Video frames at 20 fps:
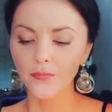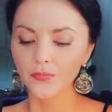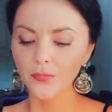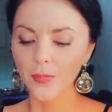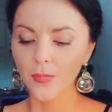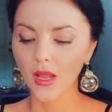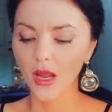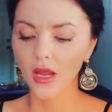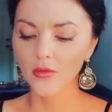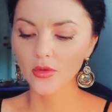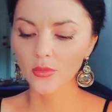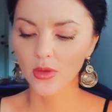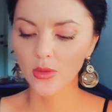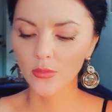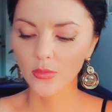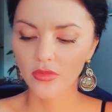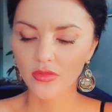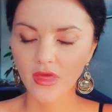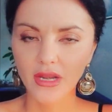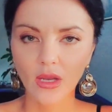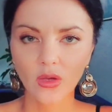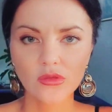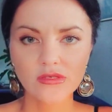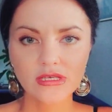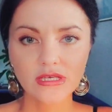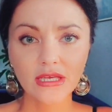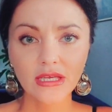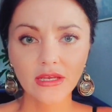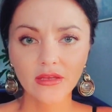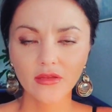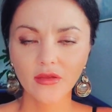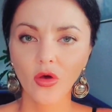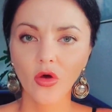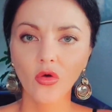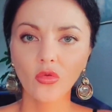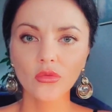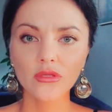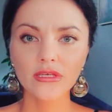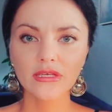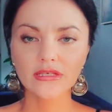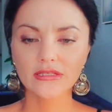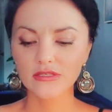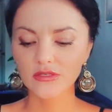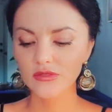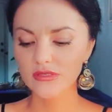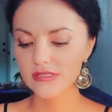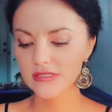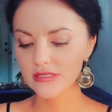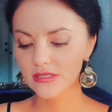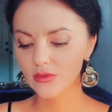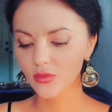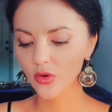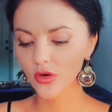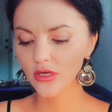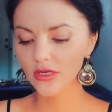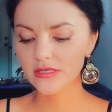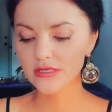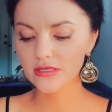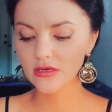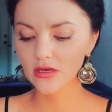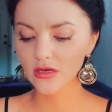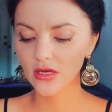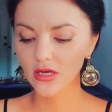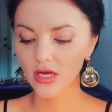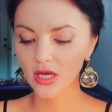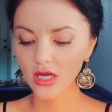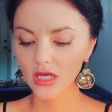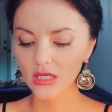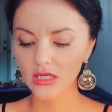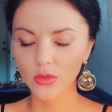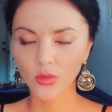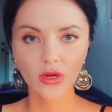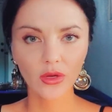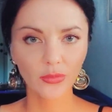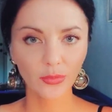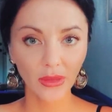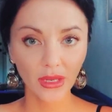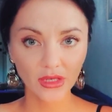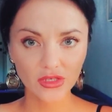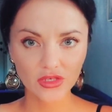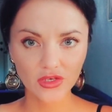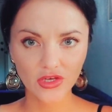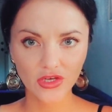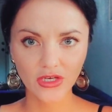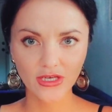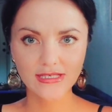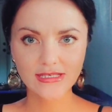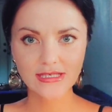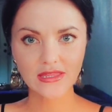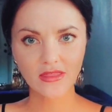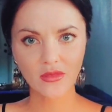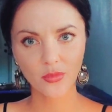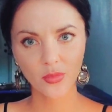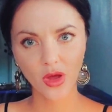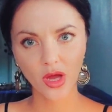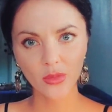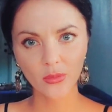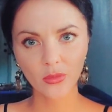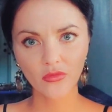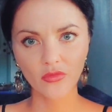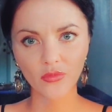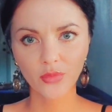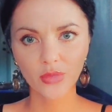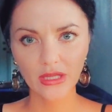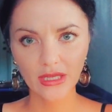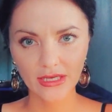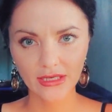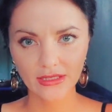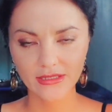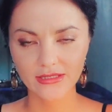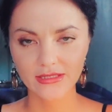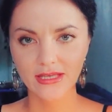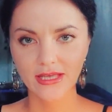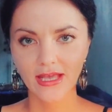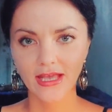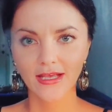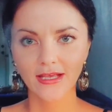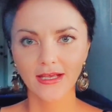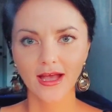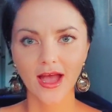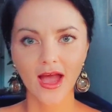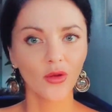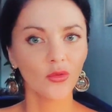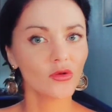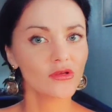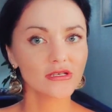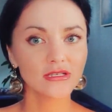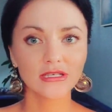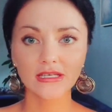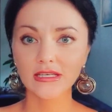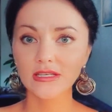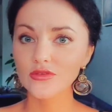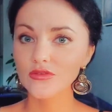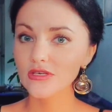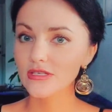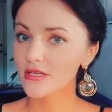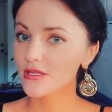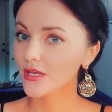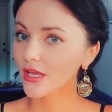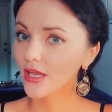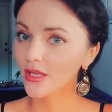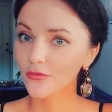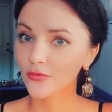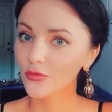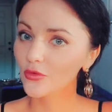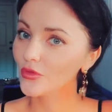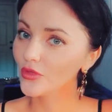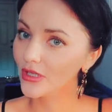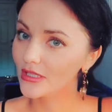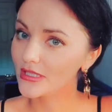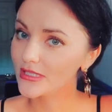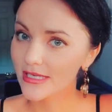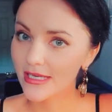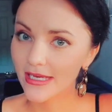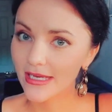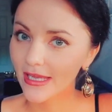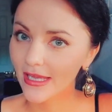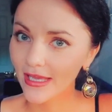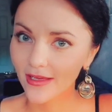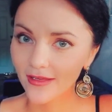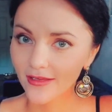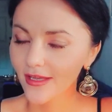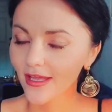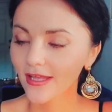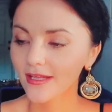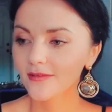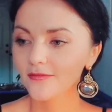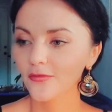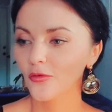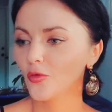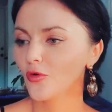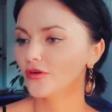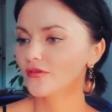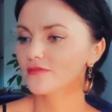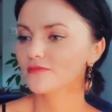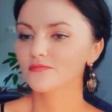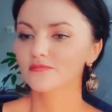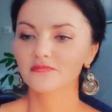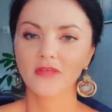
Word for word: um, I remember that I was eating only to see what is uh, what picture is in the bottom of the plate. I wasn't interested in food intake and for